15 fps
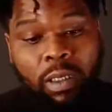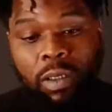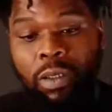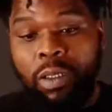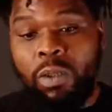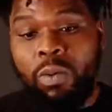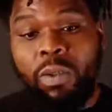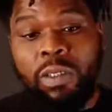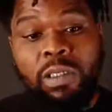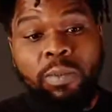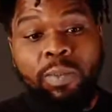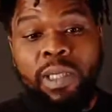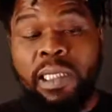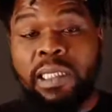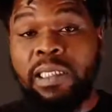You know, once
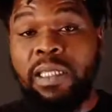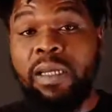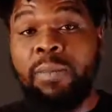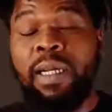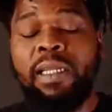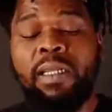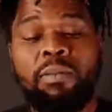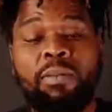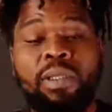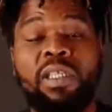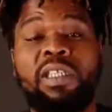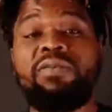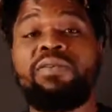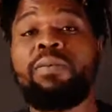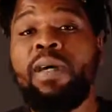upon a time, I didn't
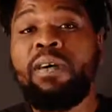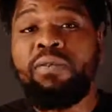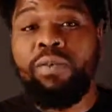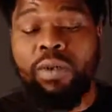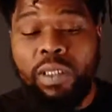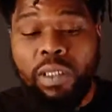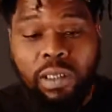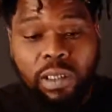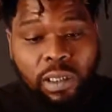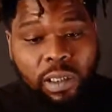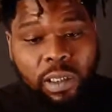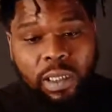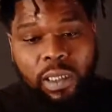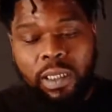believe in my voice.